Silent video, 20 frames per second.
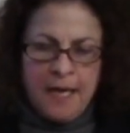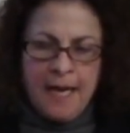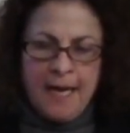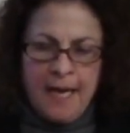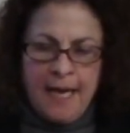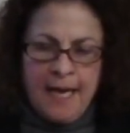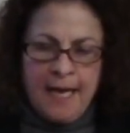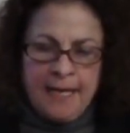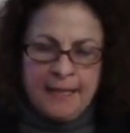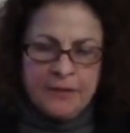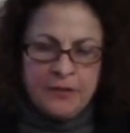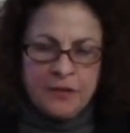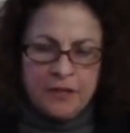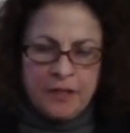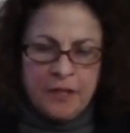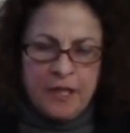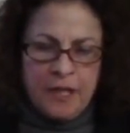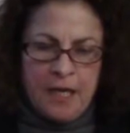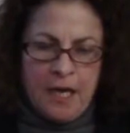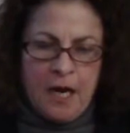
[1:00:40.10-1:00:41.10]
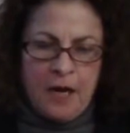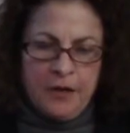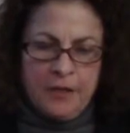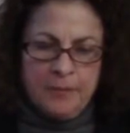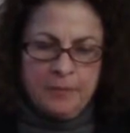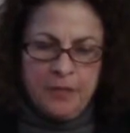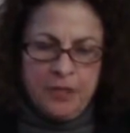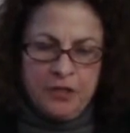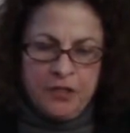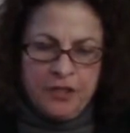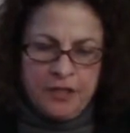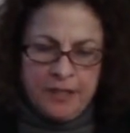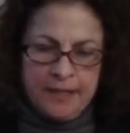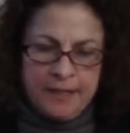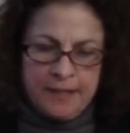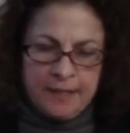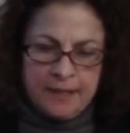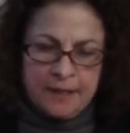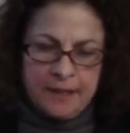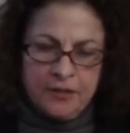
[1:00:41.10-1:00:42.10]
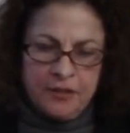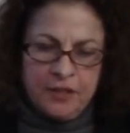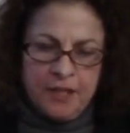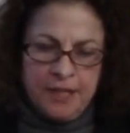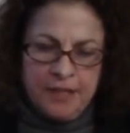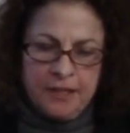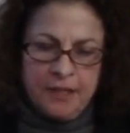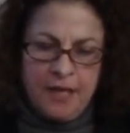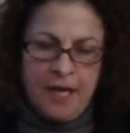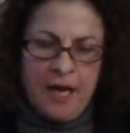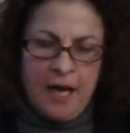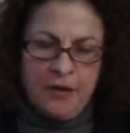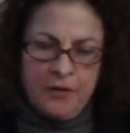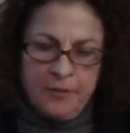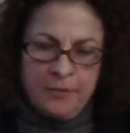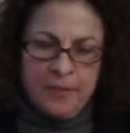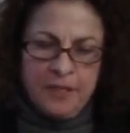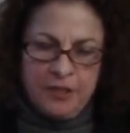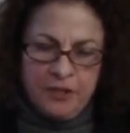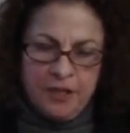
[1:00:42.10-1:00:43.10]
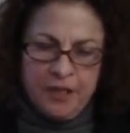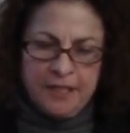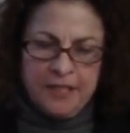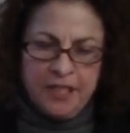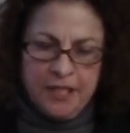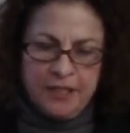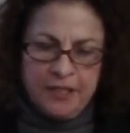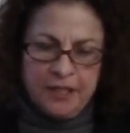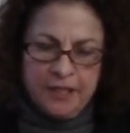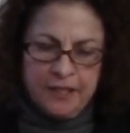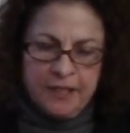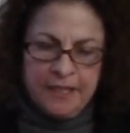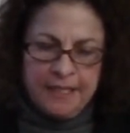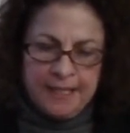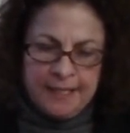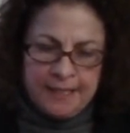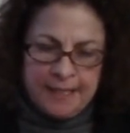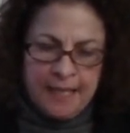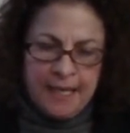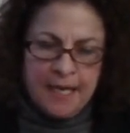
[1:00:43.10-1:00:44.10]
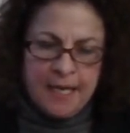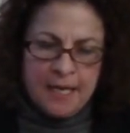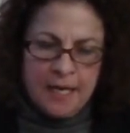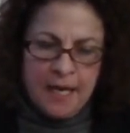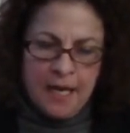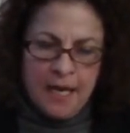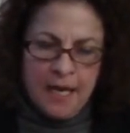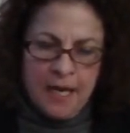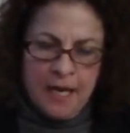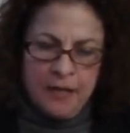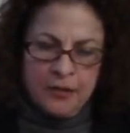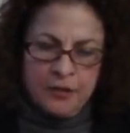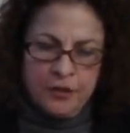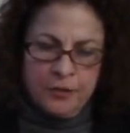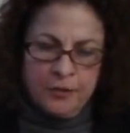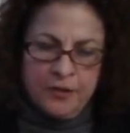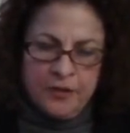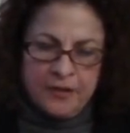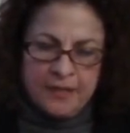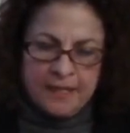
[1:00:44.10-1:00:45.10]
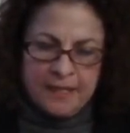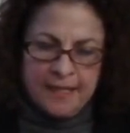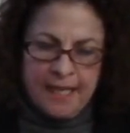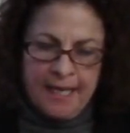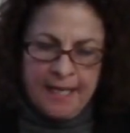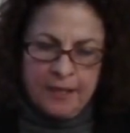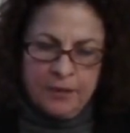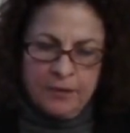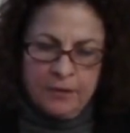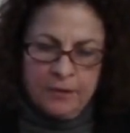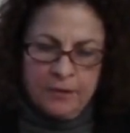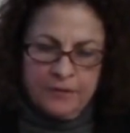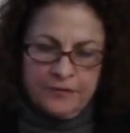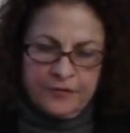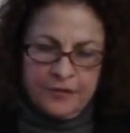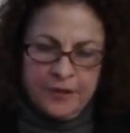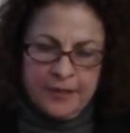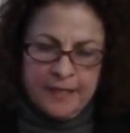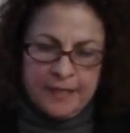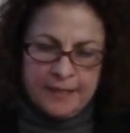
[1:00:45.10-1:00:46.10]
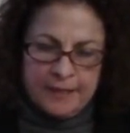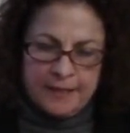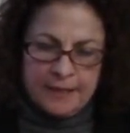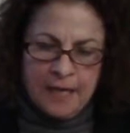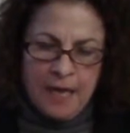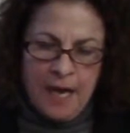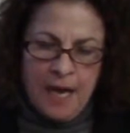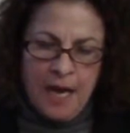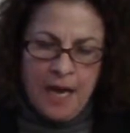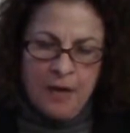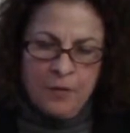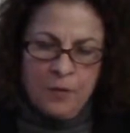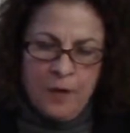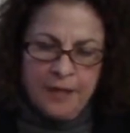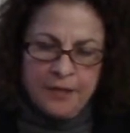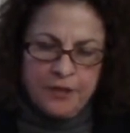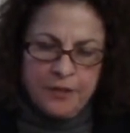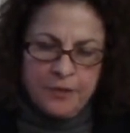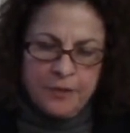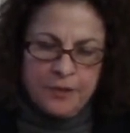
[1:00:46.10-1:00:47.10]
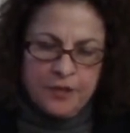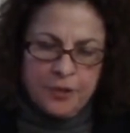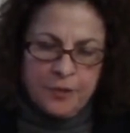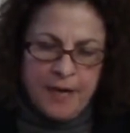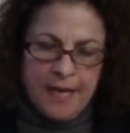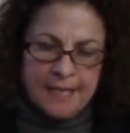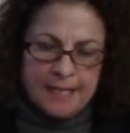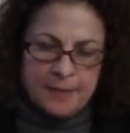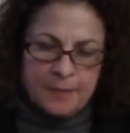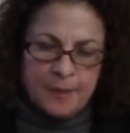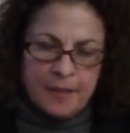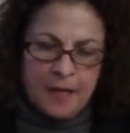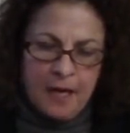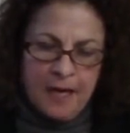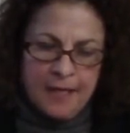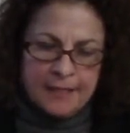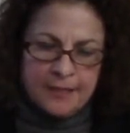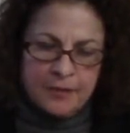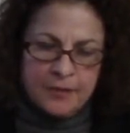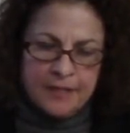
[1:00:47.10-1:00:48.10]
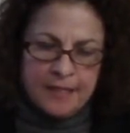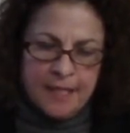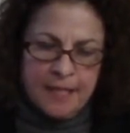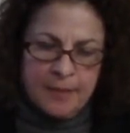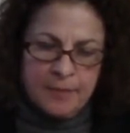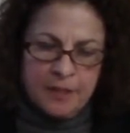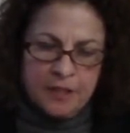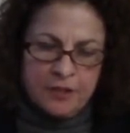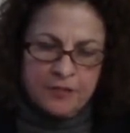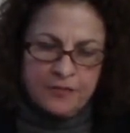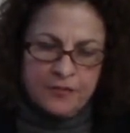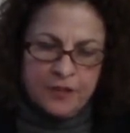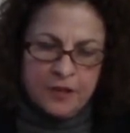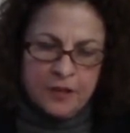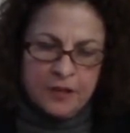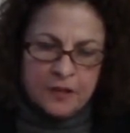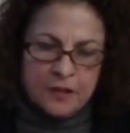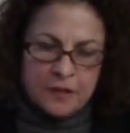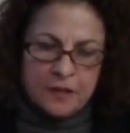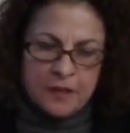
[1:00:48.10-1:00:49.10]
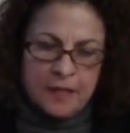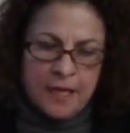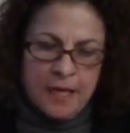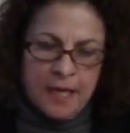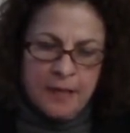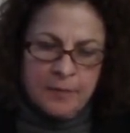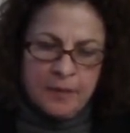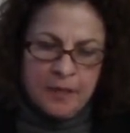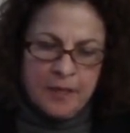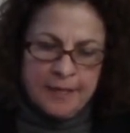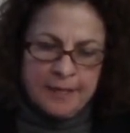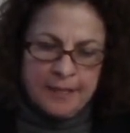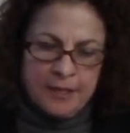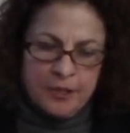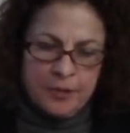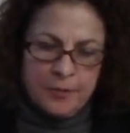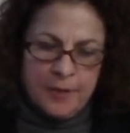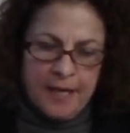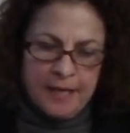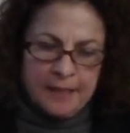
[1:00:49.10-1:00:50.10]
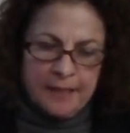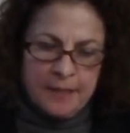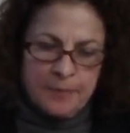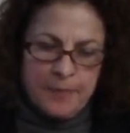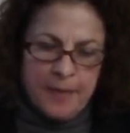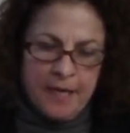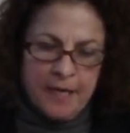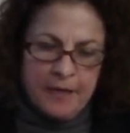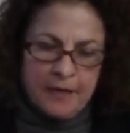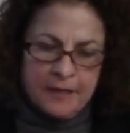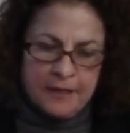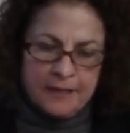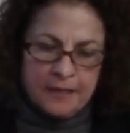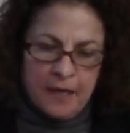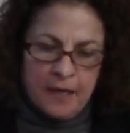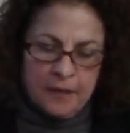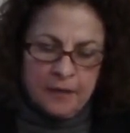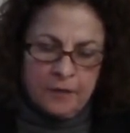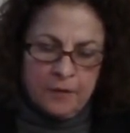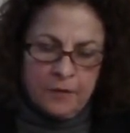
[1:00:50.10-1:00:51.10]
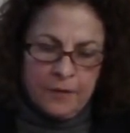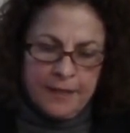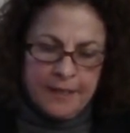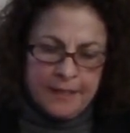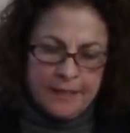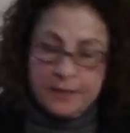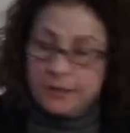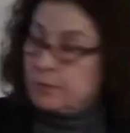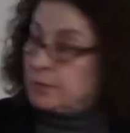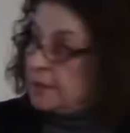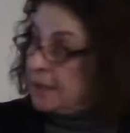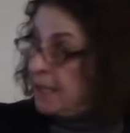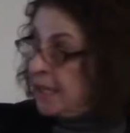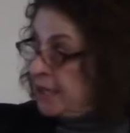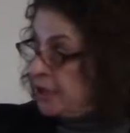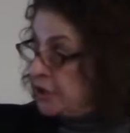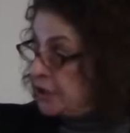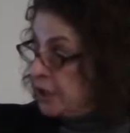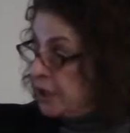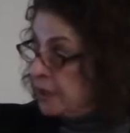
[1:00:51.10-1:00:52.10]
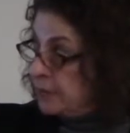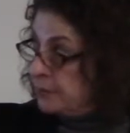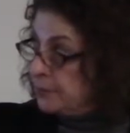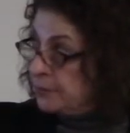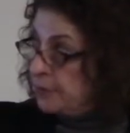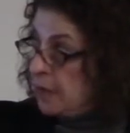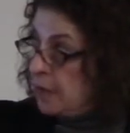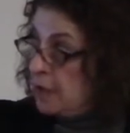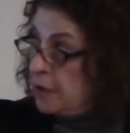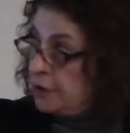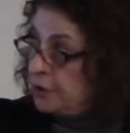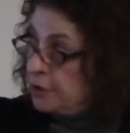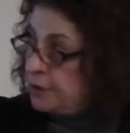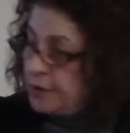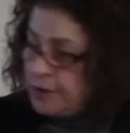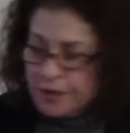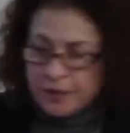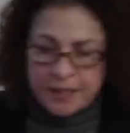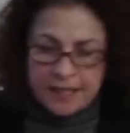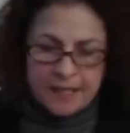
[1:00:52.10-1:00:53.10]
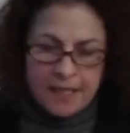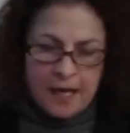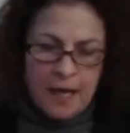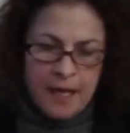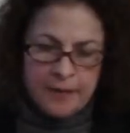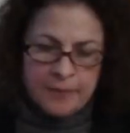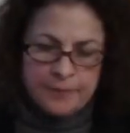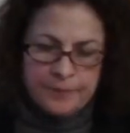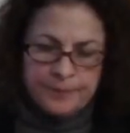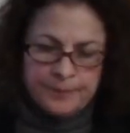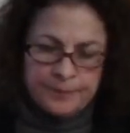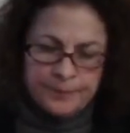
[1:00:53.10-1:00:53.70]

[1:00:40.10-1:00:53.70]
and Artemisia Gentilis, Judith's Slang Holofernes. I want to address Picasso's image first because it directly bears on Gloria's relation to her son,